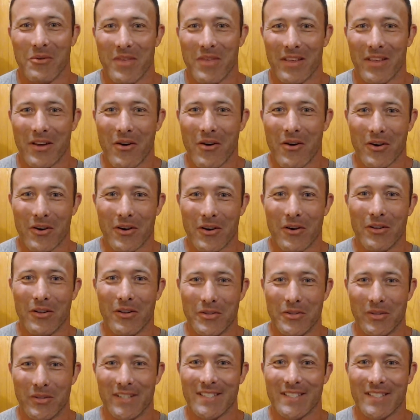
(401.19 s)
with a Coca
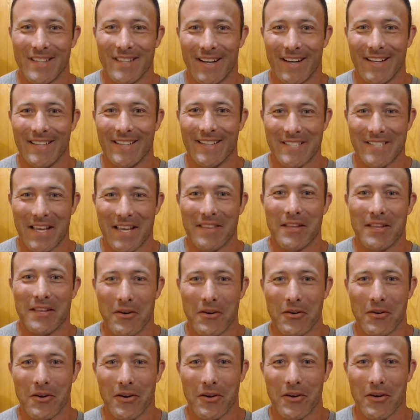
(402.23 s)
Cola doing a study saying
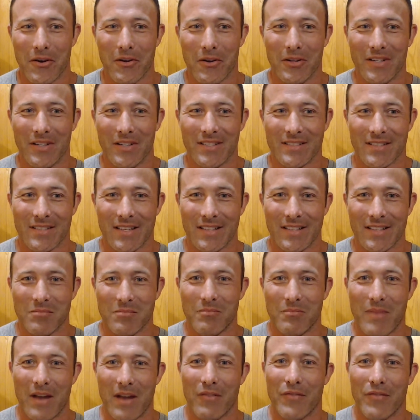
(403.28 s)
that Coca Cola is, is
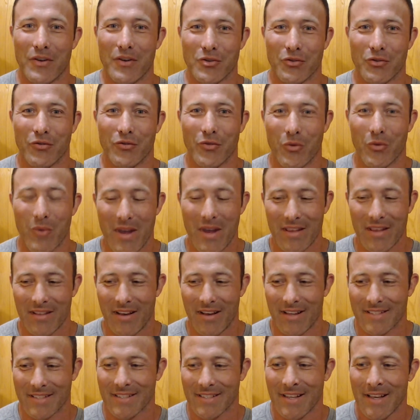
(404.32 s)
beneficial for weight
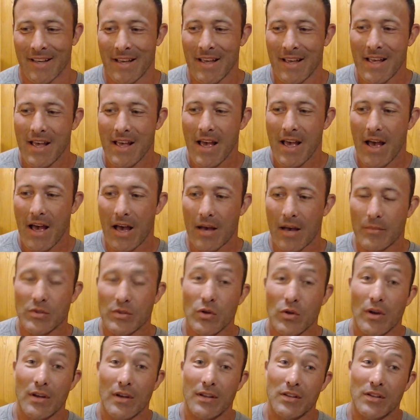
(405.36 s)
loss. Um,
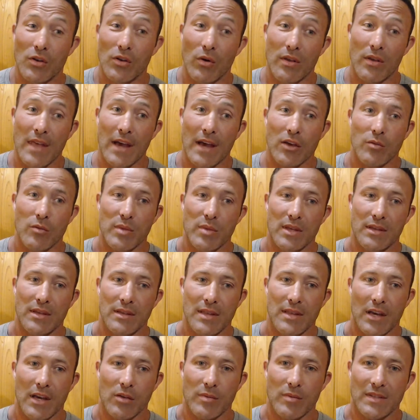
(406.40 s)
so you know that could
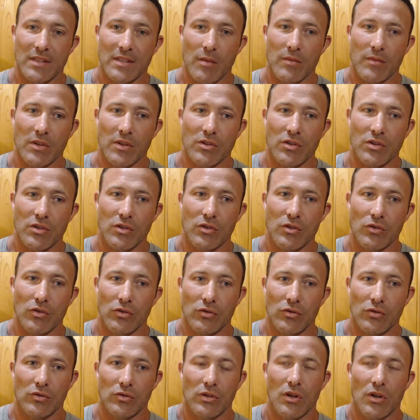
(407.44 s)
be that could be something
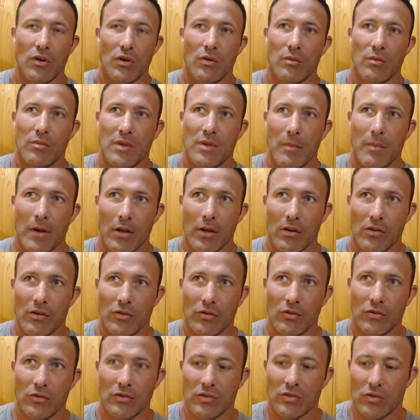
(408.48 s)
too. You know, depending on
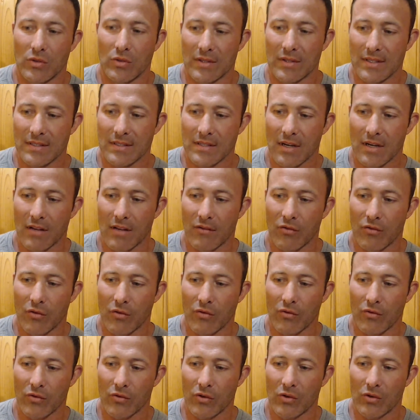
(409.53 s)
who's doing the study for
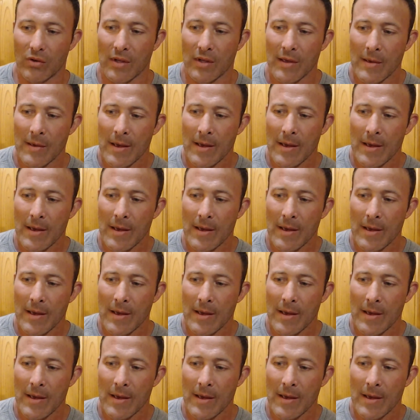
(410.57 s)
fruit.